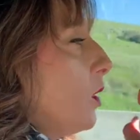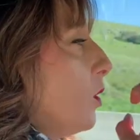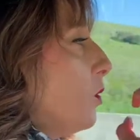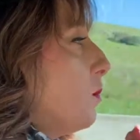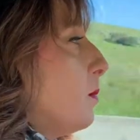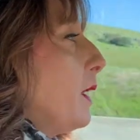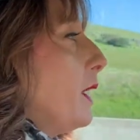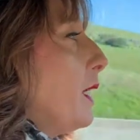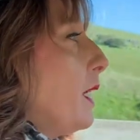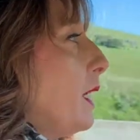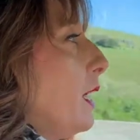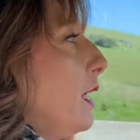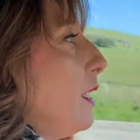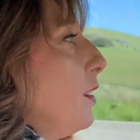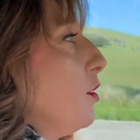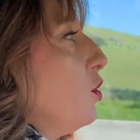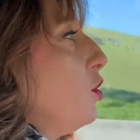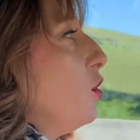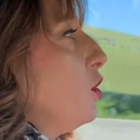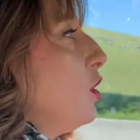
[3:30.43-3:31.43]
oh my
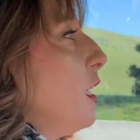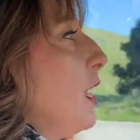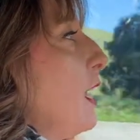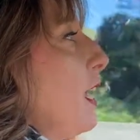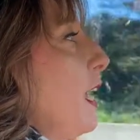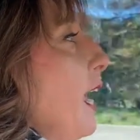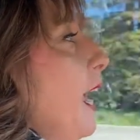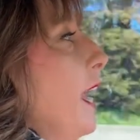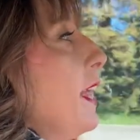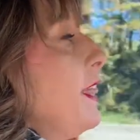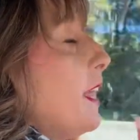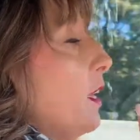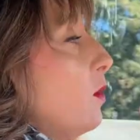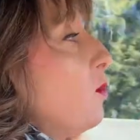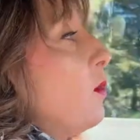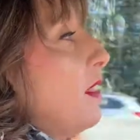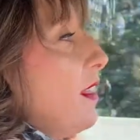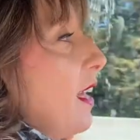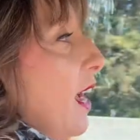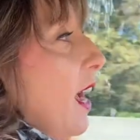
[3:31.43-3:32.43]
gosh, and
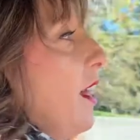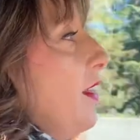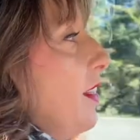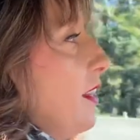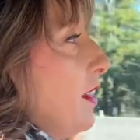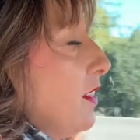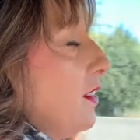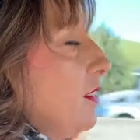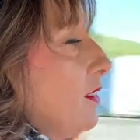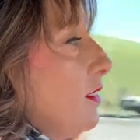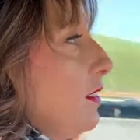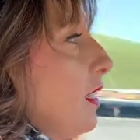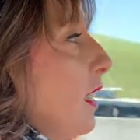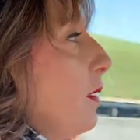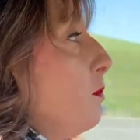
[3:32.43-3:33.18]
then with others.